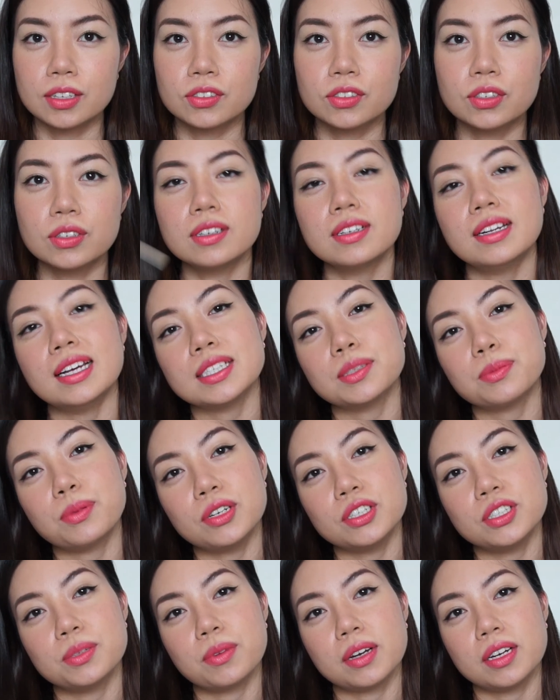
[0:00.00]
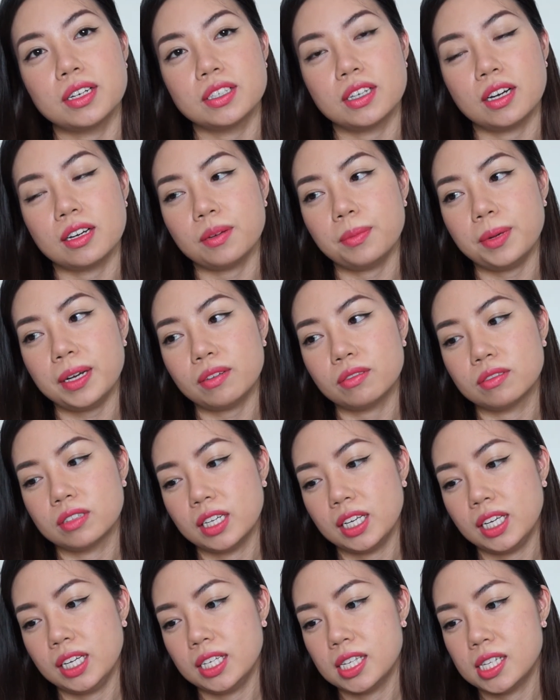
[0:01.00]
So the next brush I'm going to talk about
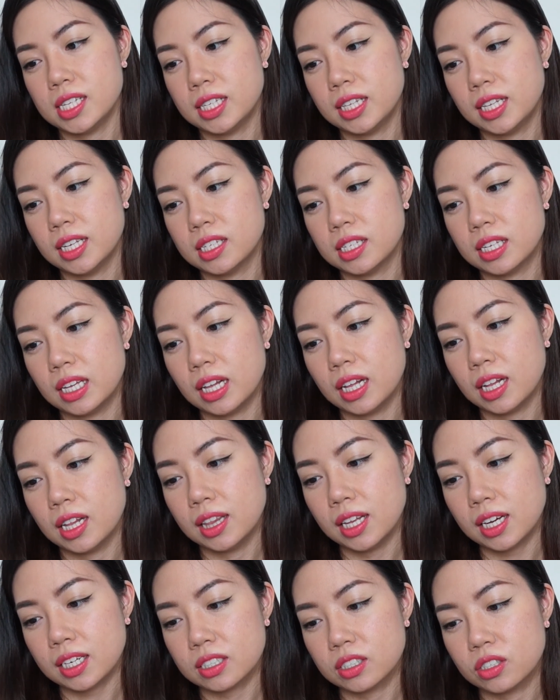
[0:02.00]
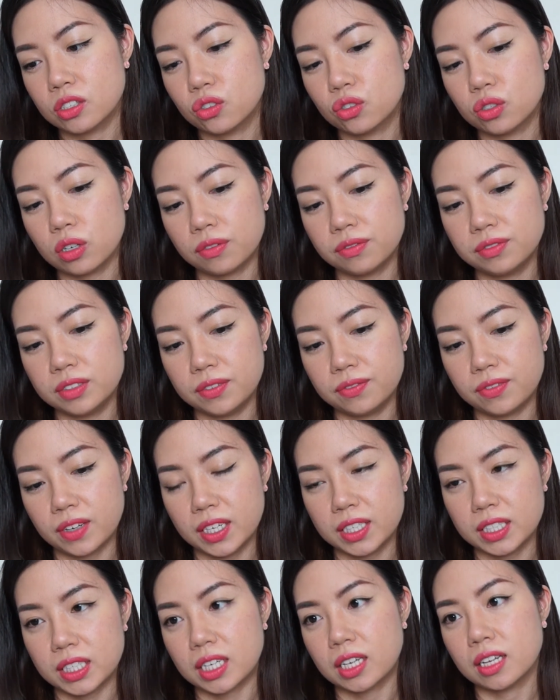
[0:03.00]
is this Luxe Soft
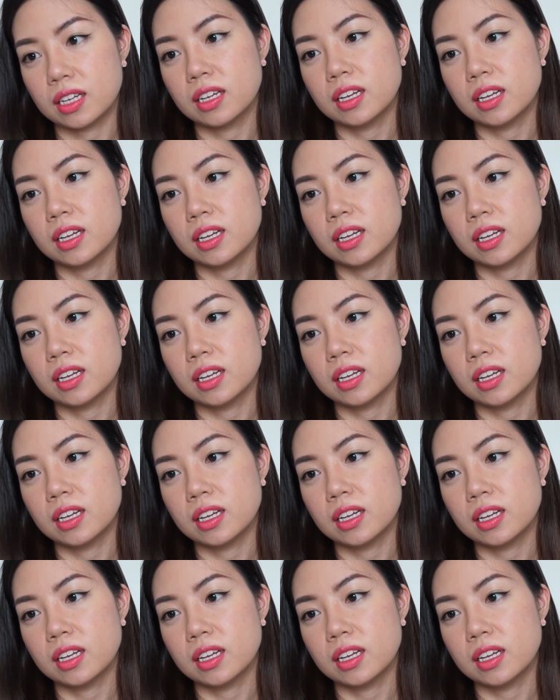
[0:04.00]
Definer.